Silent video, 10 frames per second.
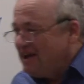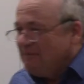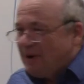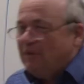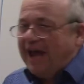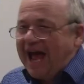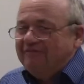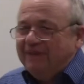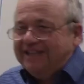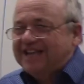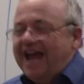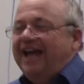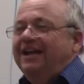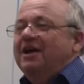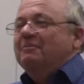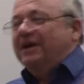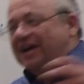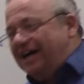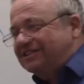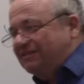But we have maintained,
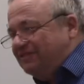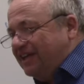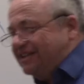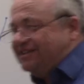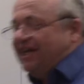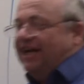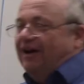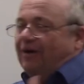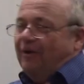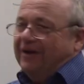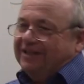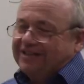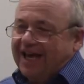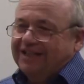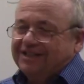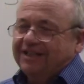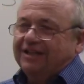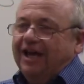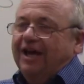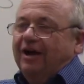because of this orientation,